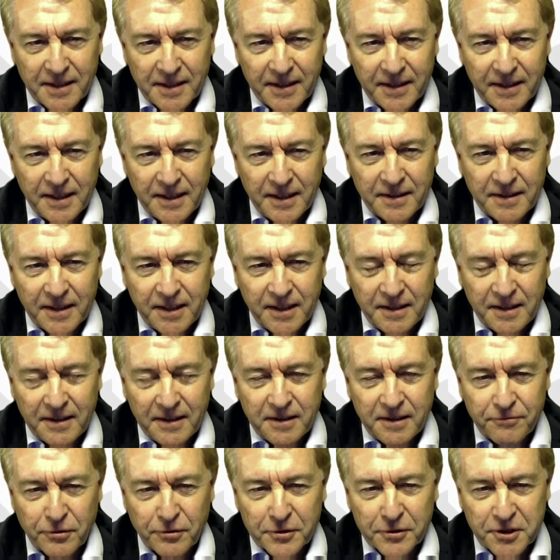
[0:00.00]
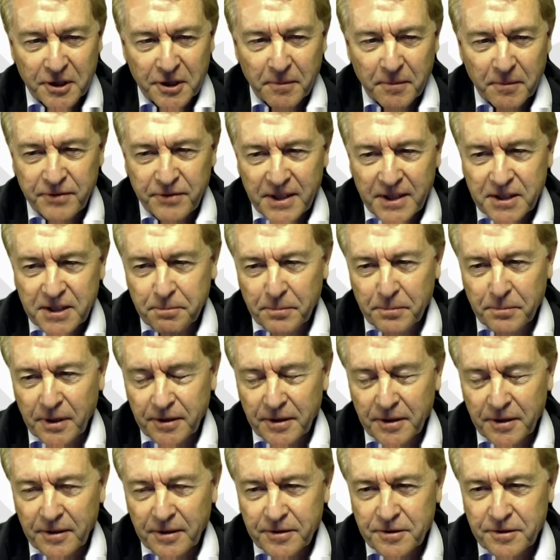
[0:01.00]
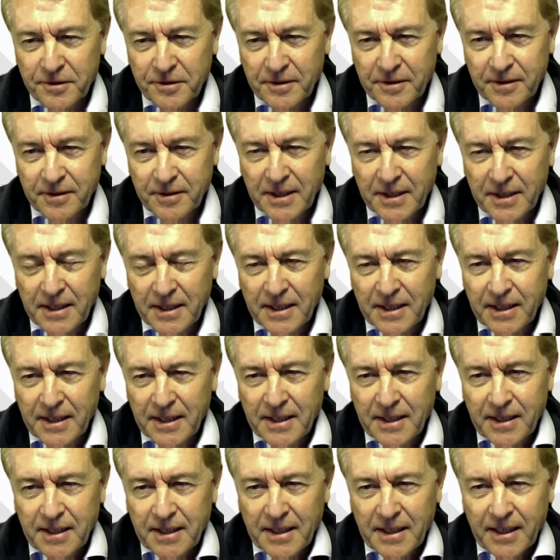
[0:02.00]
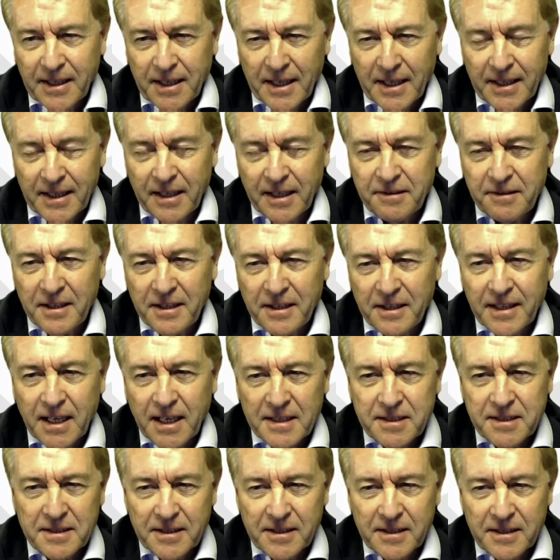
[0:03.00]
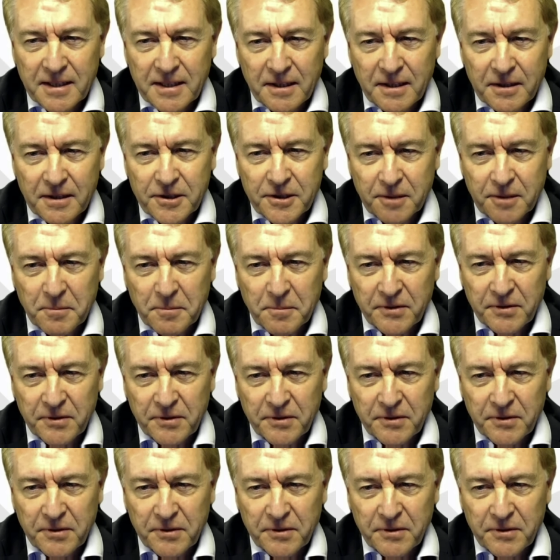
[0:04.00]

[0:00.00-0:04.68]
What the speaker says: in for some of these products. And I think that's some